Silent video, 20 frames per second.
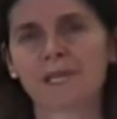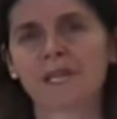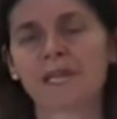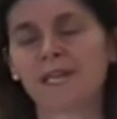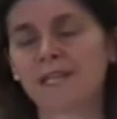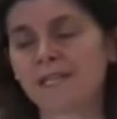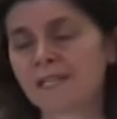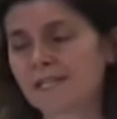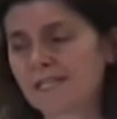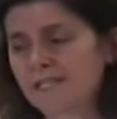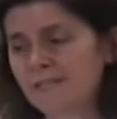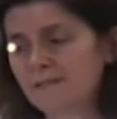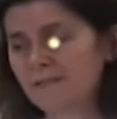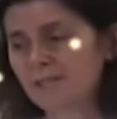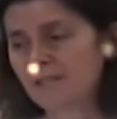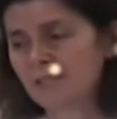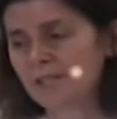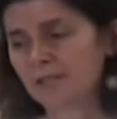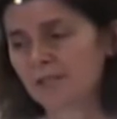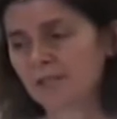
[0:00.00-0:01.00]
In this
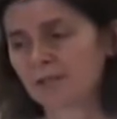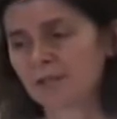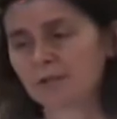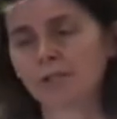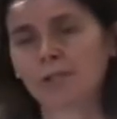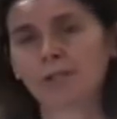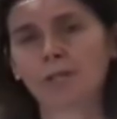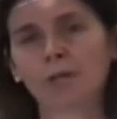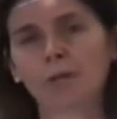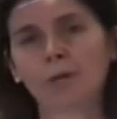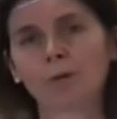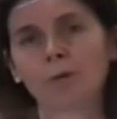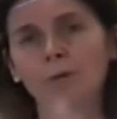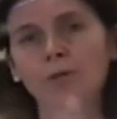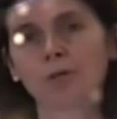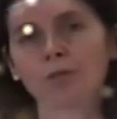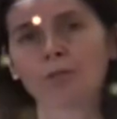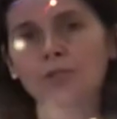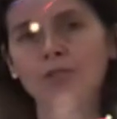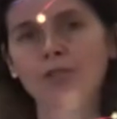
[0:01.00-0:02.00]
video, we're
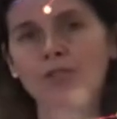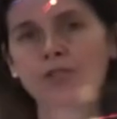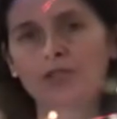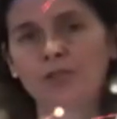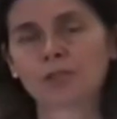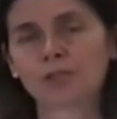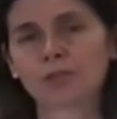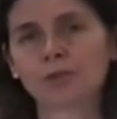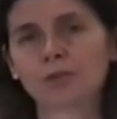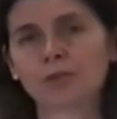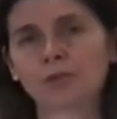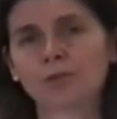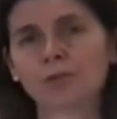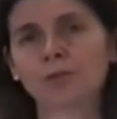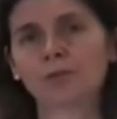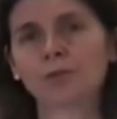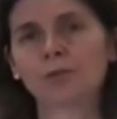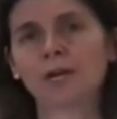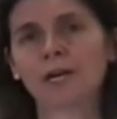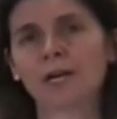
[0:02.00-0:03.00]
going to show
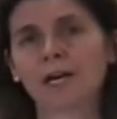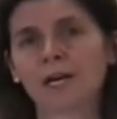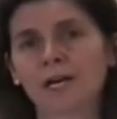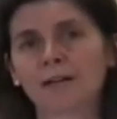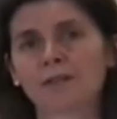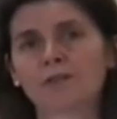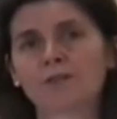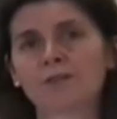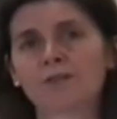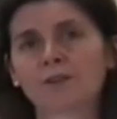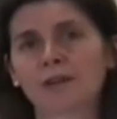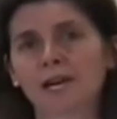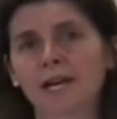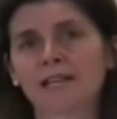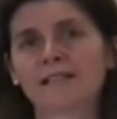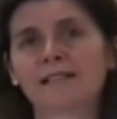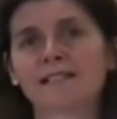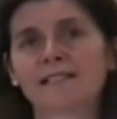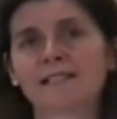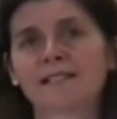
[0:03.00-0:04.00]
you how to
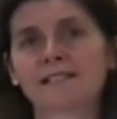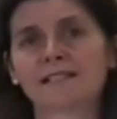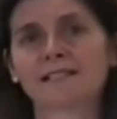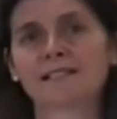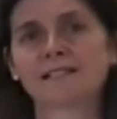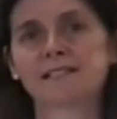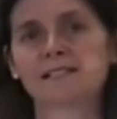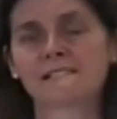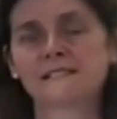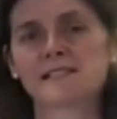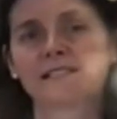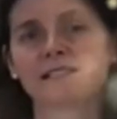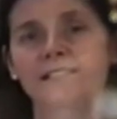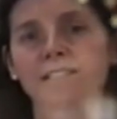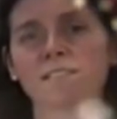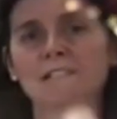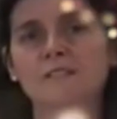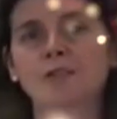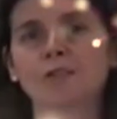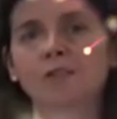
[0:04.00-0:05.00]
isolate this
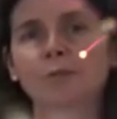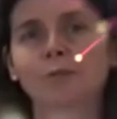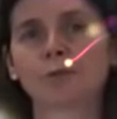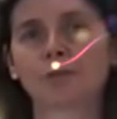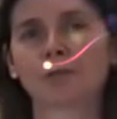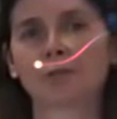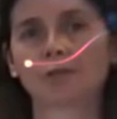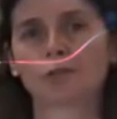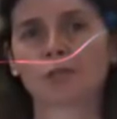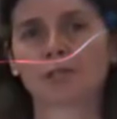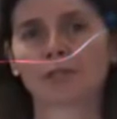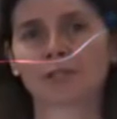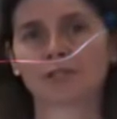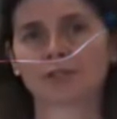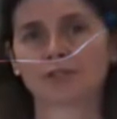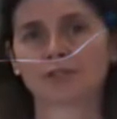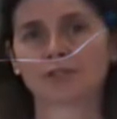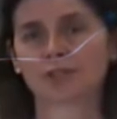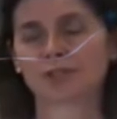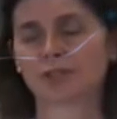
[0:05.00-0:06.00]
single pure
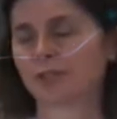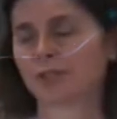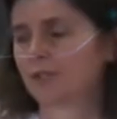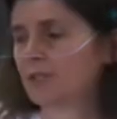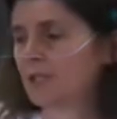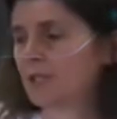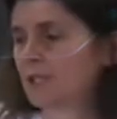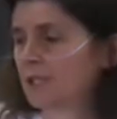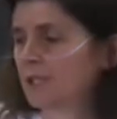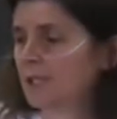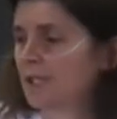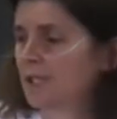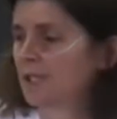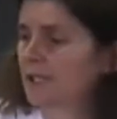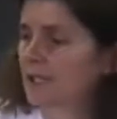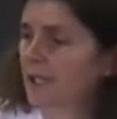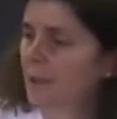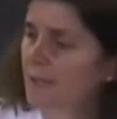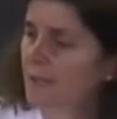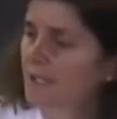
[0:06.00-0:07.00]
culture.
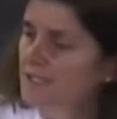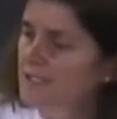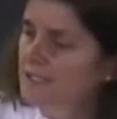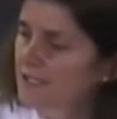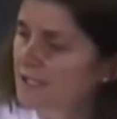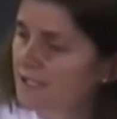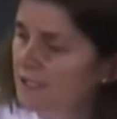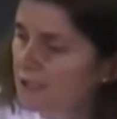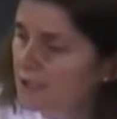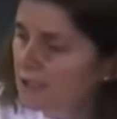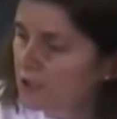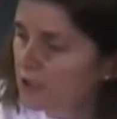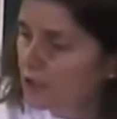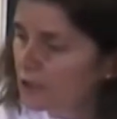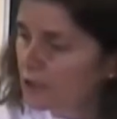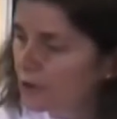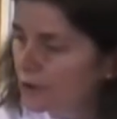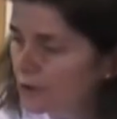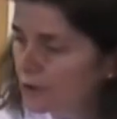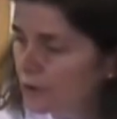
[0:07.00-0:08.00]
Now bacteria can
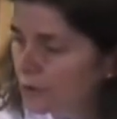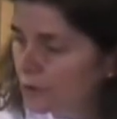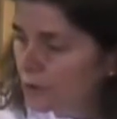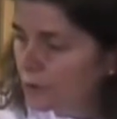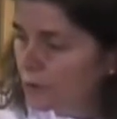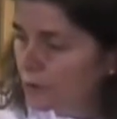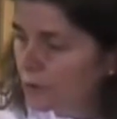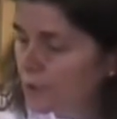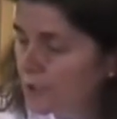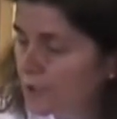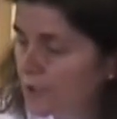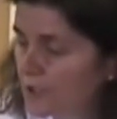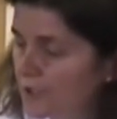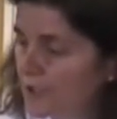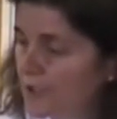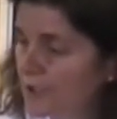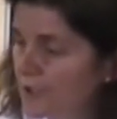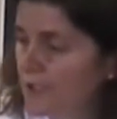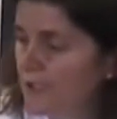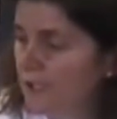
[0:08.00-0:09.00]
grow
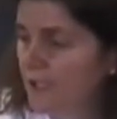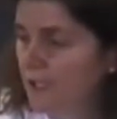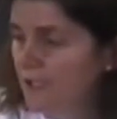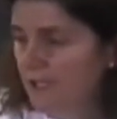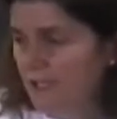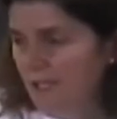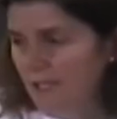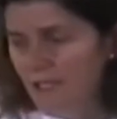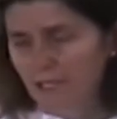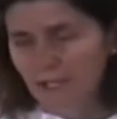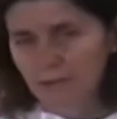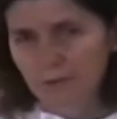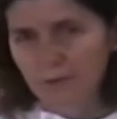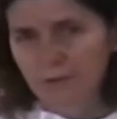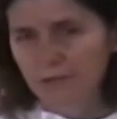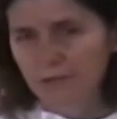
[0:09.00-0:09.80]
in a liquid